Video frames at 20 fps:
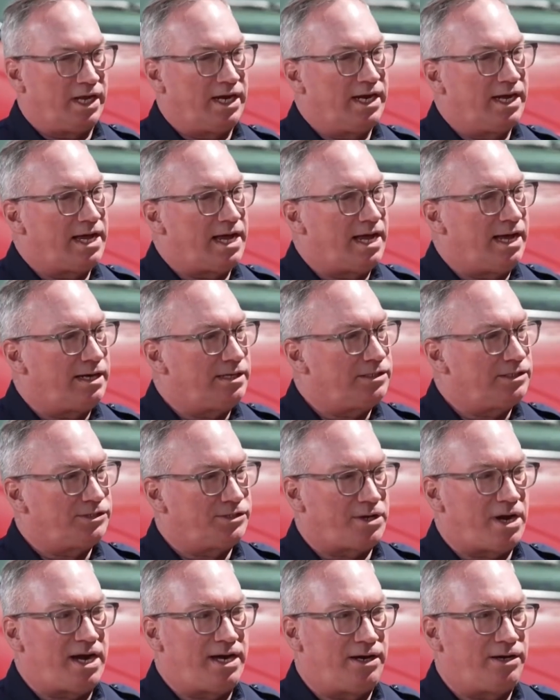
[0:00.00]
getting hotter,
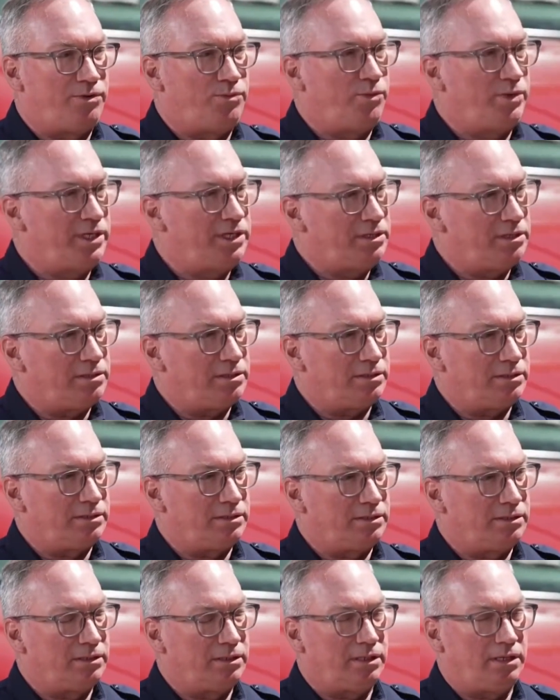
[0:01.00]
drier, and windier.
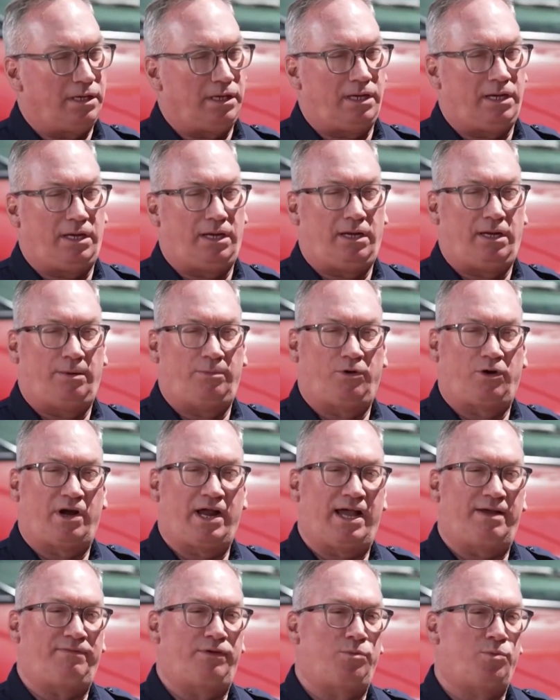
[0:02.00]
Um, or
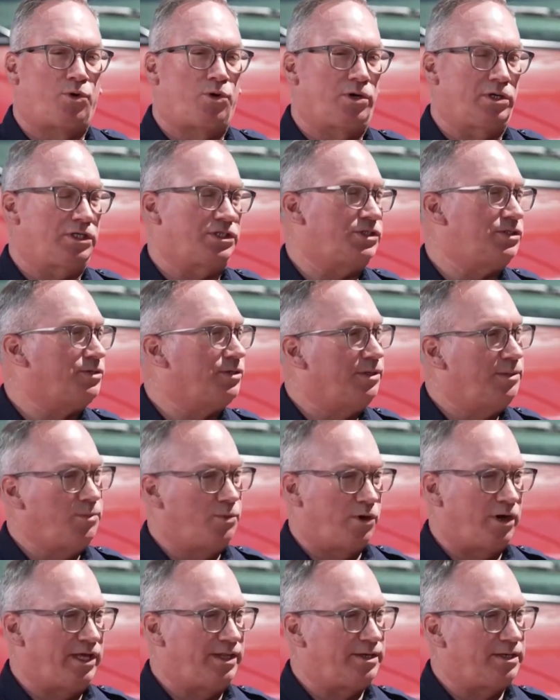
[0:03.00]
having more extreme
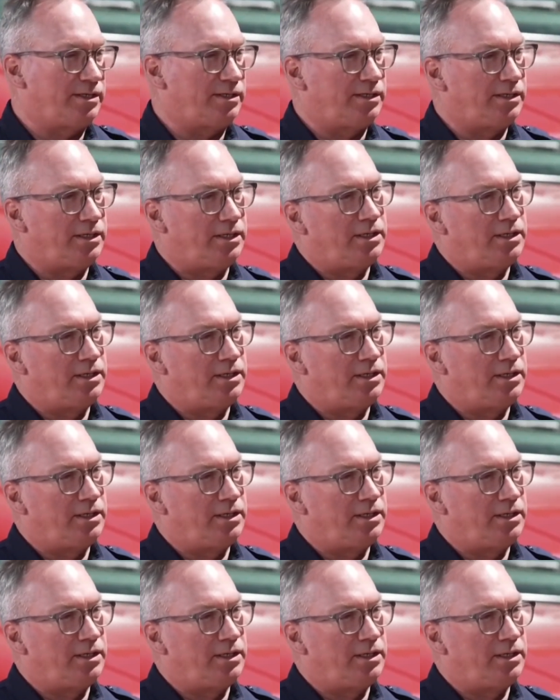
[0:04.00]
weather.